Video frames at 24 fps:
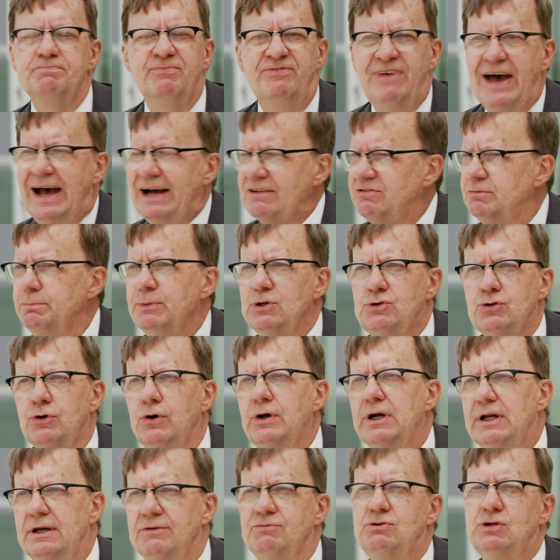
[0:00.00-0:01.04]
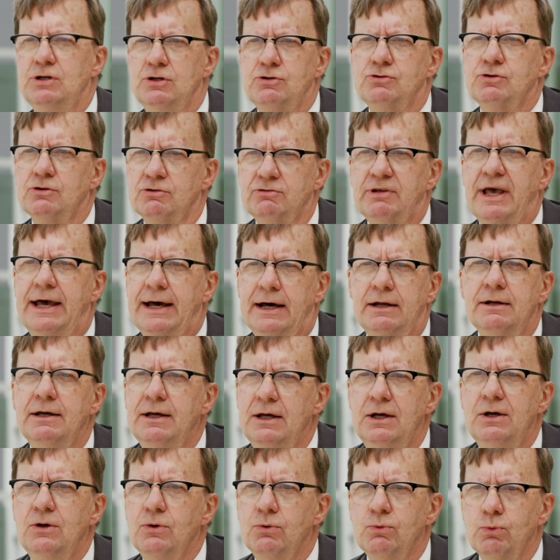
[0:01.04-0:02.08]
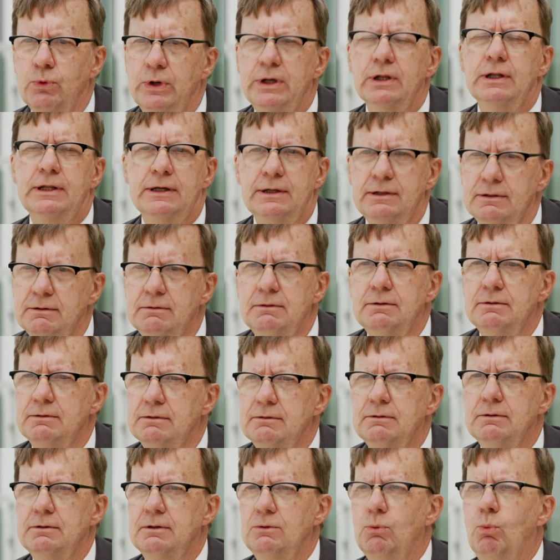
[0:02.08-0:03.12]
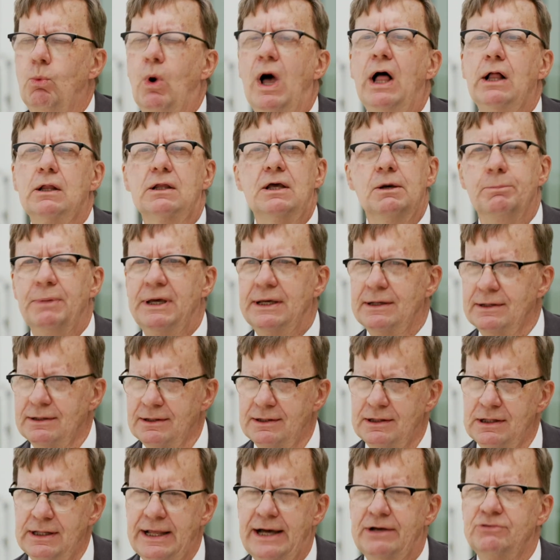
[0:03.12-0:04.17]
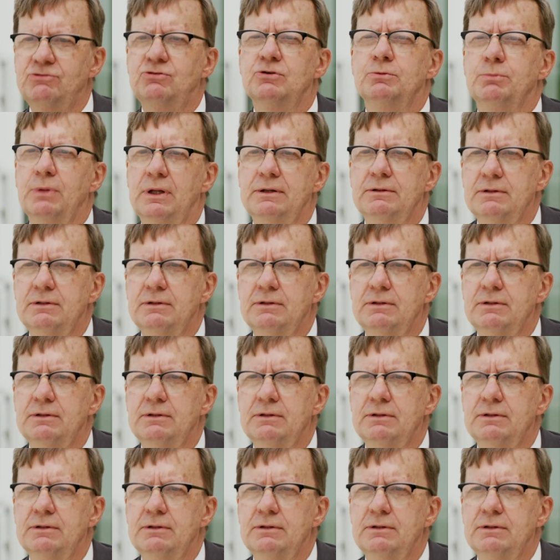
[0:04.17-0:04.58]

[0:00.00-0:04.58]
vast majority of teachers had really welcoming classroom